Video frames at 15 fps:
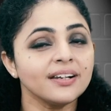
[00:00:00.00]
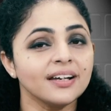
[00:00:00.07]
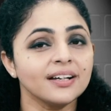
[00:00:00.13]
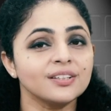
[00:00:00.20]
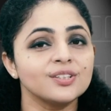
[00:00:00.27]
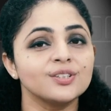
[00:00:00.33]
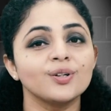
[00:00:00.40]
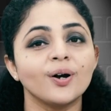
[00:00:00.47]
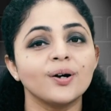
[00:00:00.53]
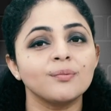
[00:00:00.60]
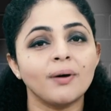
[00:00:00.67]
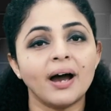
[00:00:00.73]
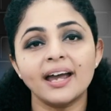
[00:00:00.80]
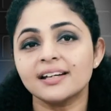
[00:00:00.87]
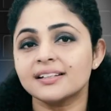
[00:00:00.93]
connect your
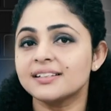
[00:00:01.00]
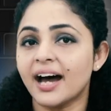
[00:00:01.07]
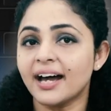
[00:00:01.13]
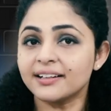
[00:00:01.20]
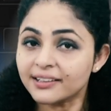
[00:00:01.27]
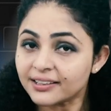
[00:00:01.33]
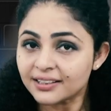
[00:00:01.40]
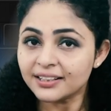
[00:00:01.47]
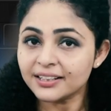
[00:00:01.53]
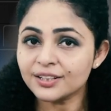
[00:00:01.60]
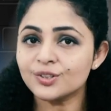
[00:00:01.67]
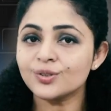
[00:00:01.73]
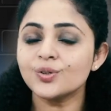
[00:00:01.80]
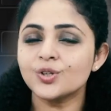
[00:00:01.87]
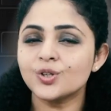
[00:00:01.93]
mic directly
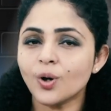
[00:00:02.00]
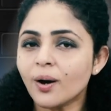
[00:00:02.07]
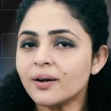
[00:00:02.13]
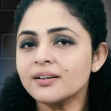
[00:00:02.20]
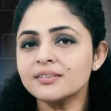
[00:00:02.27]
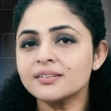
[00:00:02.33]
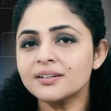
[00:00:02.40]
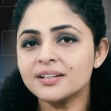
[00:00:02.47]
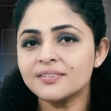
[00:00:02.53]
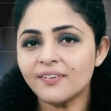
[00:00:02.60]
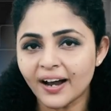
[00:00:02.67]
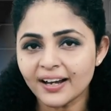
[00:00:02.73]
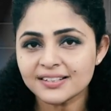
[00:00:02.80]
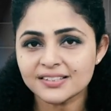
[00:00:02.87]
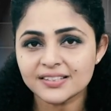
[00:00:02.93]
to your other
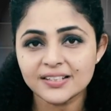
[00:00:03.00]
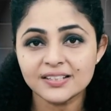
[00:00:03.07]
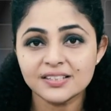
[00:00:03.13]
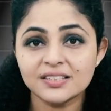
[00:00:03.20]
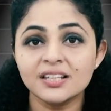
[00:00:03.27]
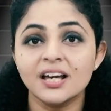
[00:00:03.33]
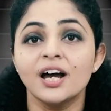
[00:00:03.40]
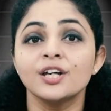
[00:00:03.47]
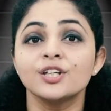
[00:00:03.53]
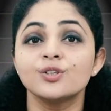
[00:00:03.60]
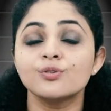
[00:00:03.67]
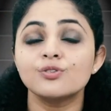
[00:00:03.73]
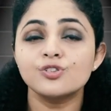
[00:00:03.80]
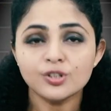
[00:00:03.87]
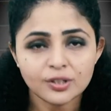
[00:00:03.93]
devices,
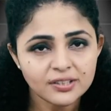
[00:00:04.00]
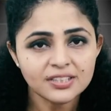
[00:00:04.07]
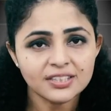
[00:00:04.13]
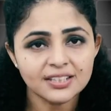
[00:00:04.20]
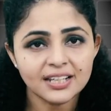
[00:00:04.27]
you just